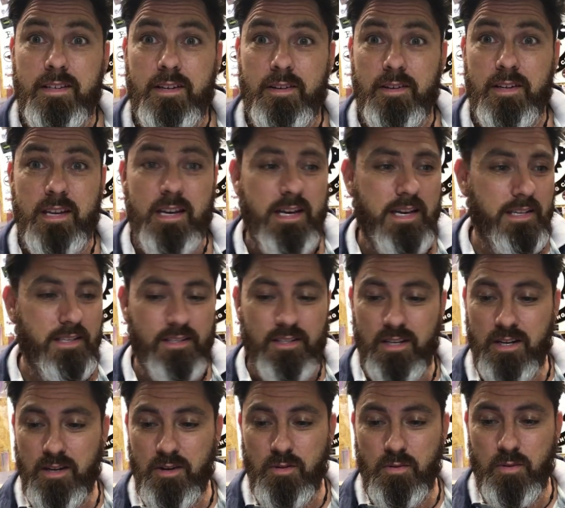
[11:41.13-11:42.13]
Okay,
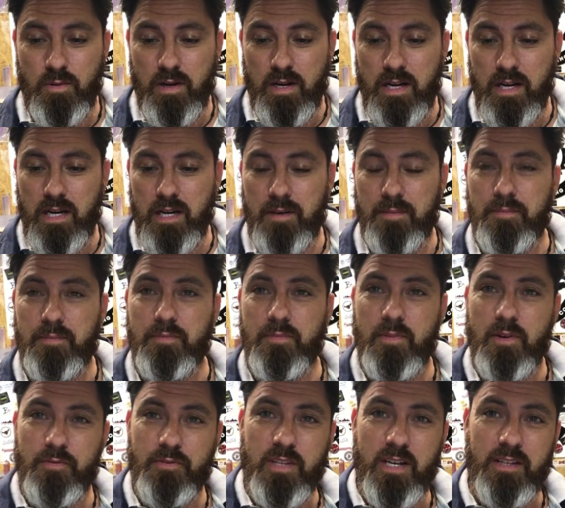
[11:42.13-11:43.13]
so
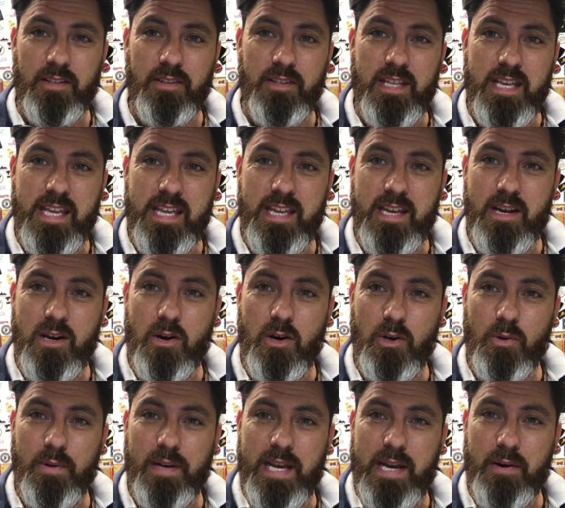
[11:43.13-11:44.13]
I've done the
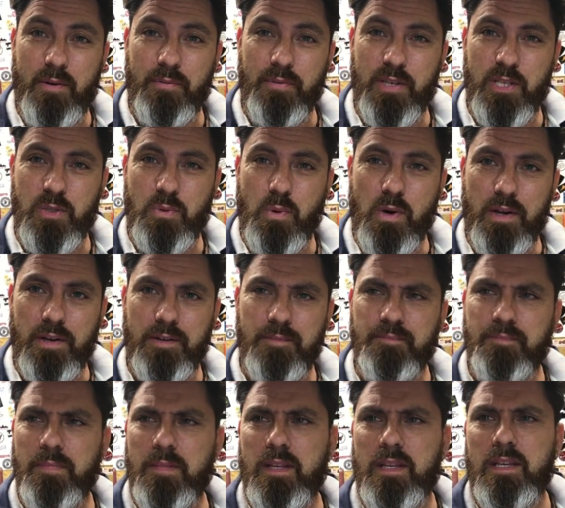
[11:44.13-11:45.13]
hollowing out on this one,
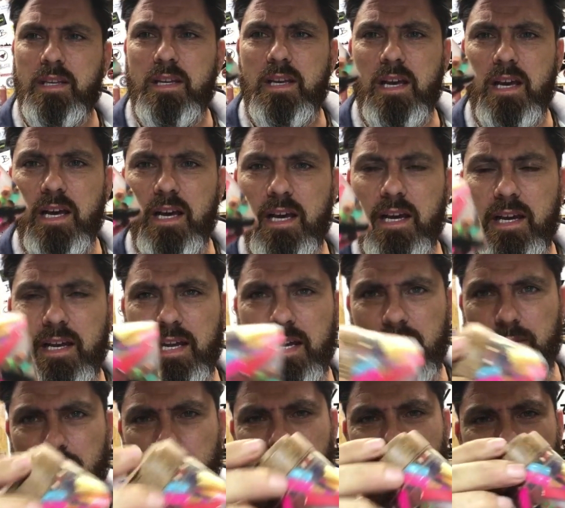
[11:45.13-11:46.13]

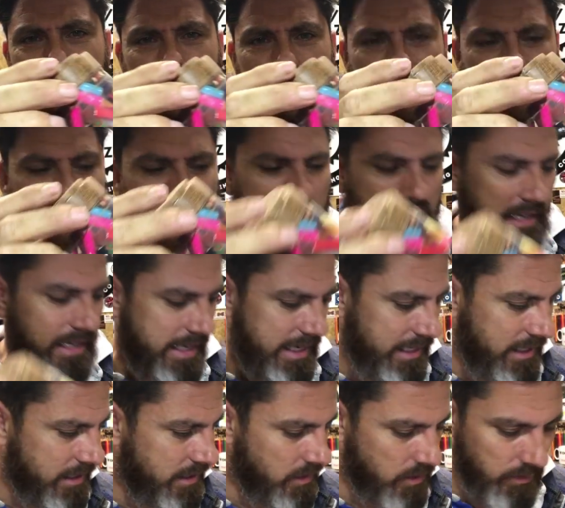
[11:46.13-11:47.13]
and we finished the
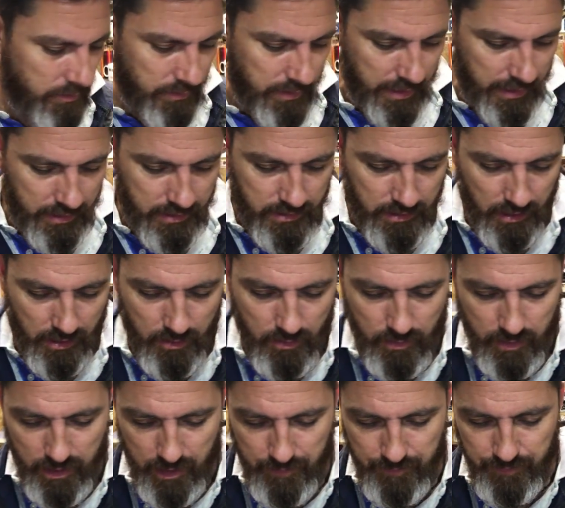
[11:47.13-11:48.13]
lid on this.
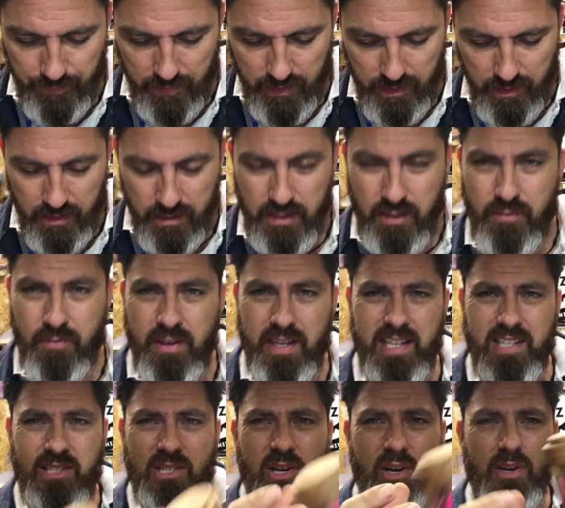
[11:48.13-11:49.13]
So it's a
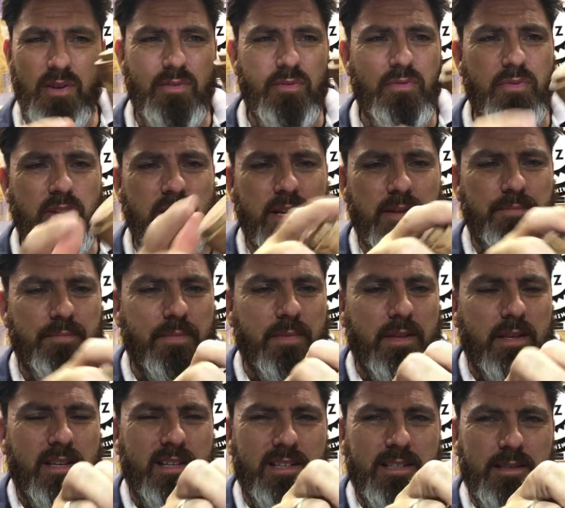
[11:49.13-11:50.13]
fairly tight fit,
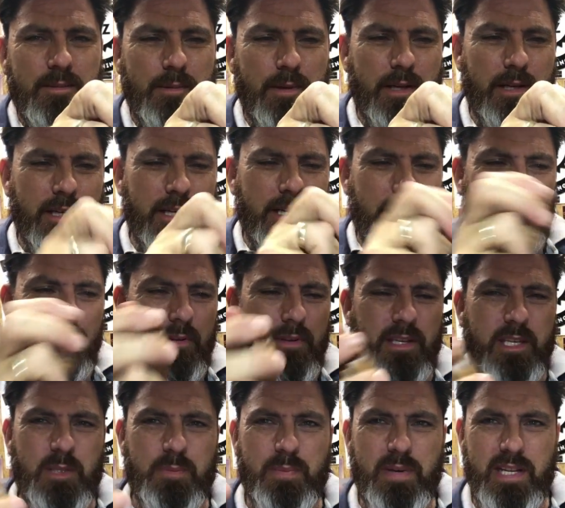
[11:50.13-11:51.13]
but I
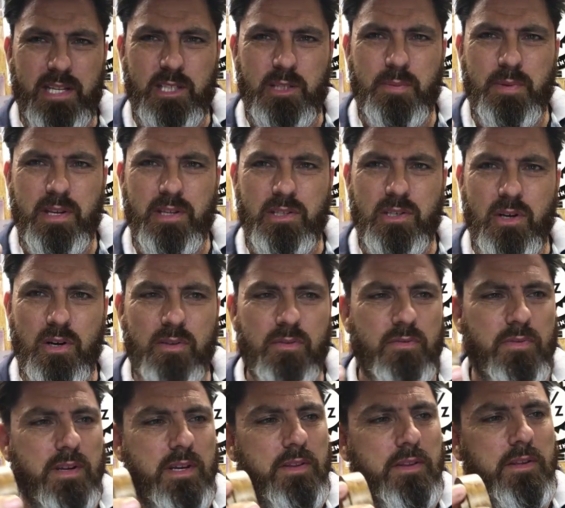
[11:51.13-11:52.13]
think it's better to be a tight
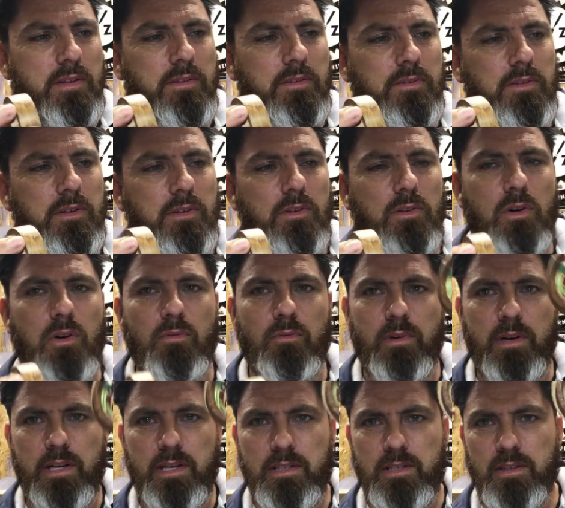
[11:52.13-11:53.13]
fit than not
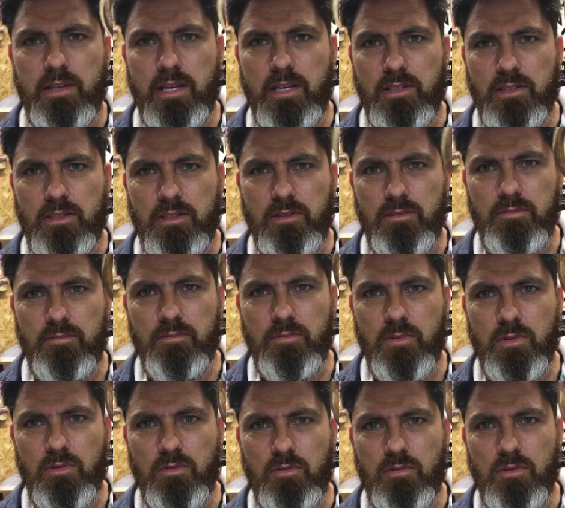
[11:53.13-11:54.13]
really. So that's
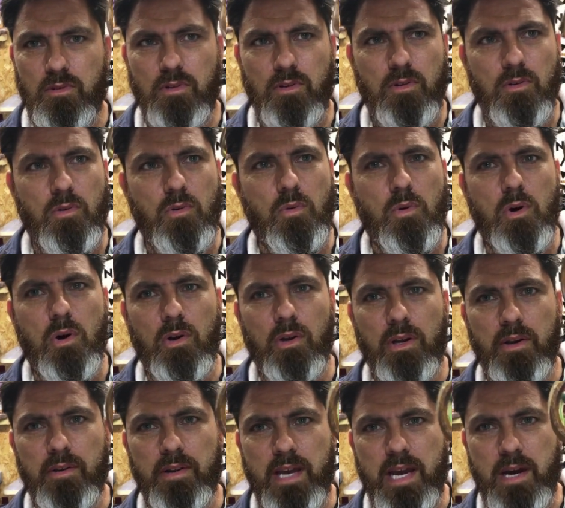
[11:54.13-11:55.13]
all
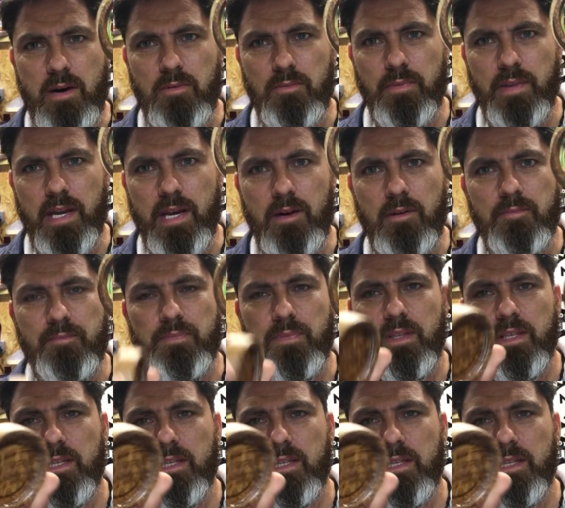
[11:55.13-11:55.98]
hollowed out now.